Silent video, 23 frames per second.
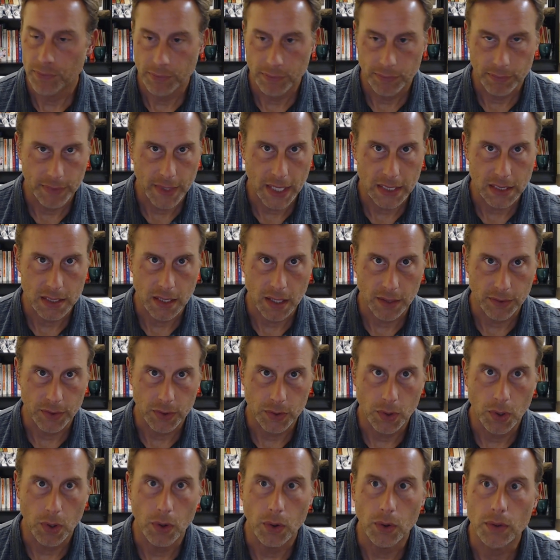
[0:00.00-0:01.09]
that's not the
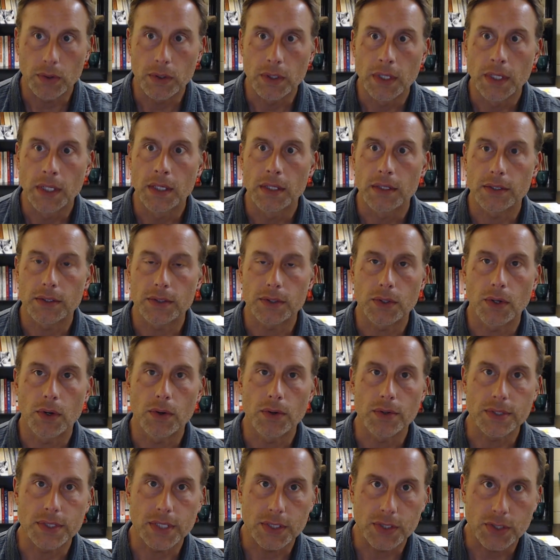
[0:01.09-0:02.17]
goal. The goal is
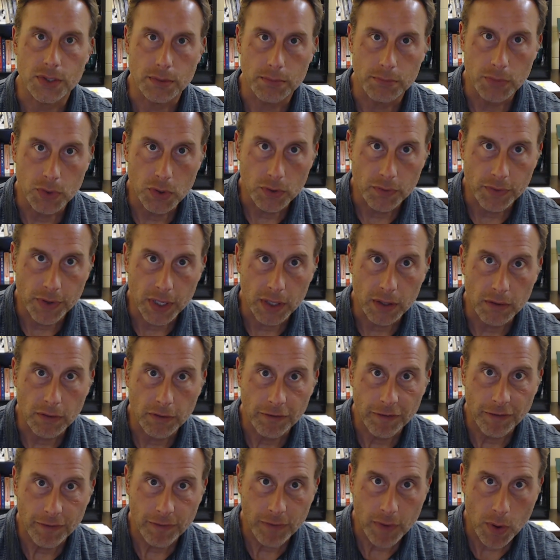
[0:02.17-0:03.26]
that you're moving
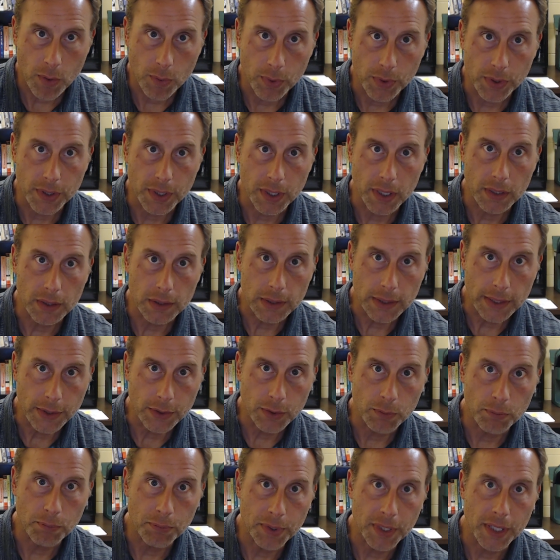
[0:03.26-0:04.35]
forward a little
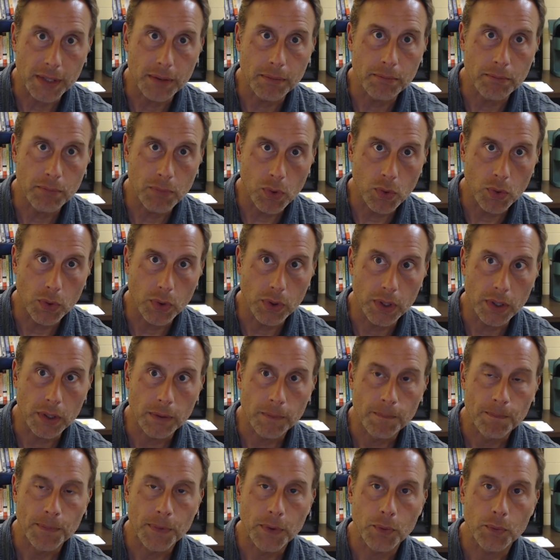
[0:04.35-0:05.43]
bit more
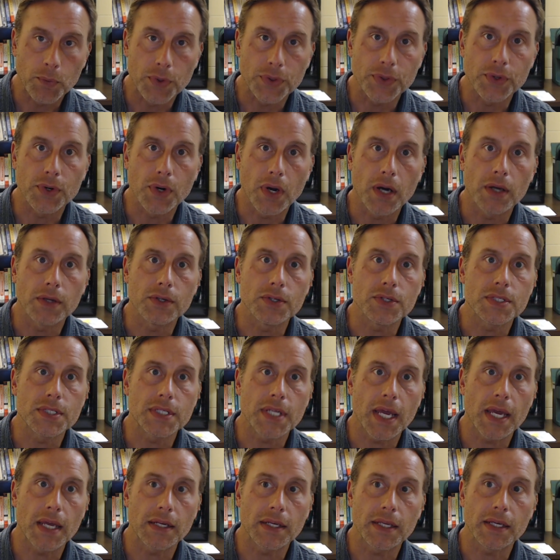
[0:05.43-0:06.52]
with your
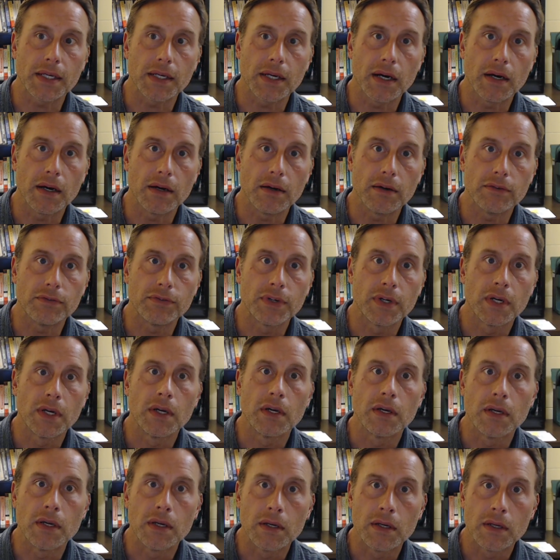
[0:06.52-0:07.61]
understanding of
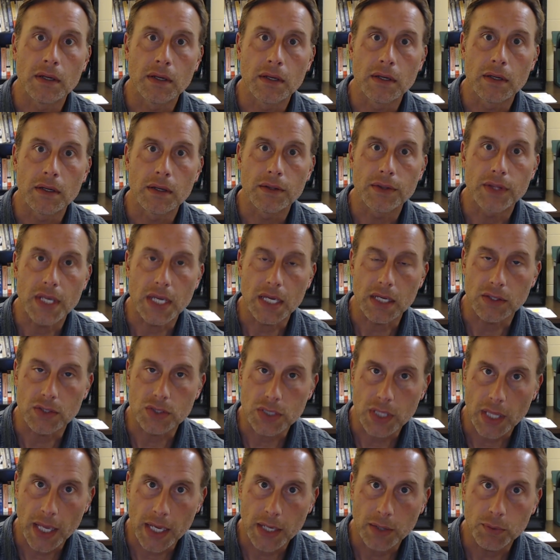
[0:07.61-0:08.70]
the English
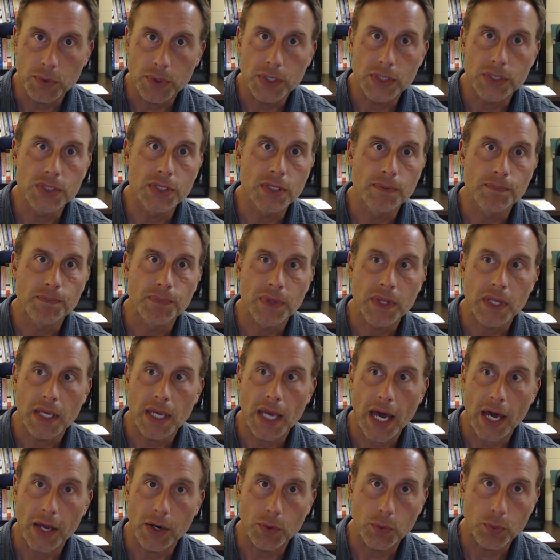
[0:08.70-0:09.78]
language, how
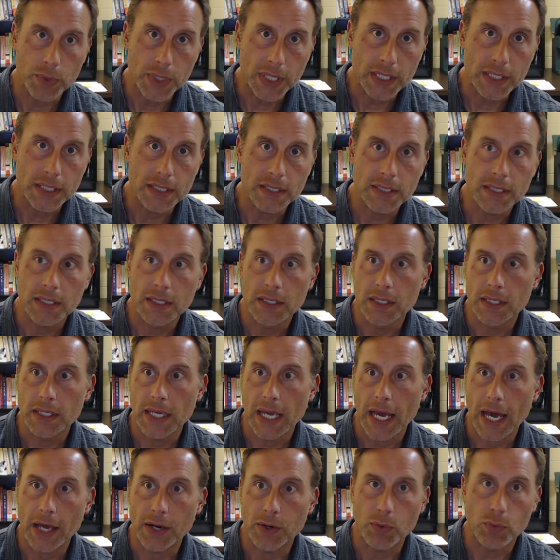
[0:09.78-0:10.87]
to read it, how
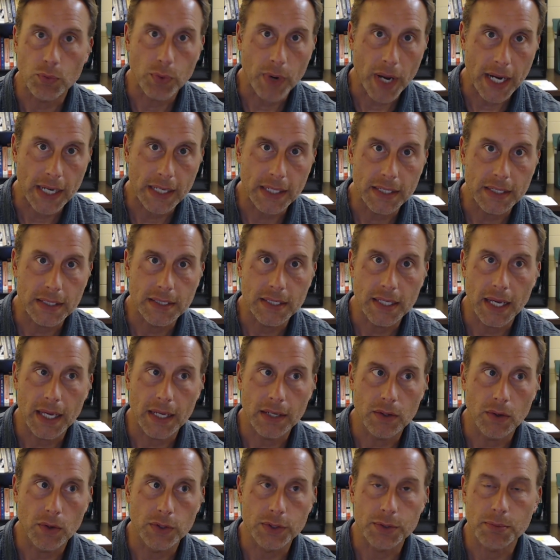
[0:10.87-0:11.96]
to write it, and
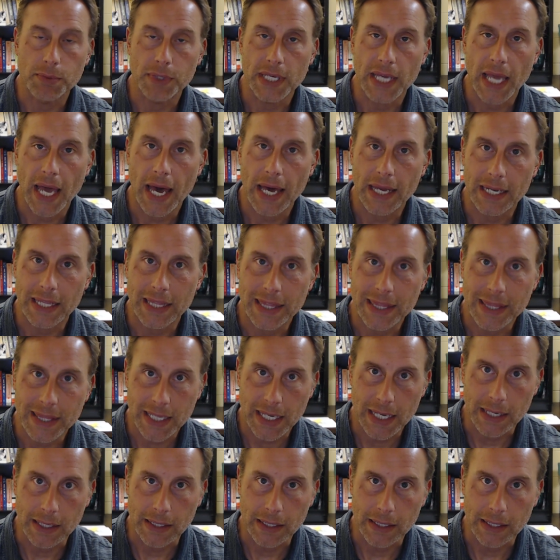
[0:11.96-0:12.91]
ultimately how to think.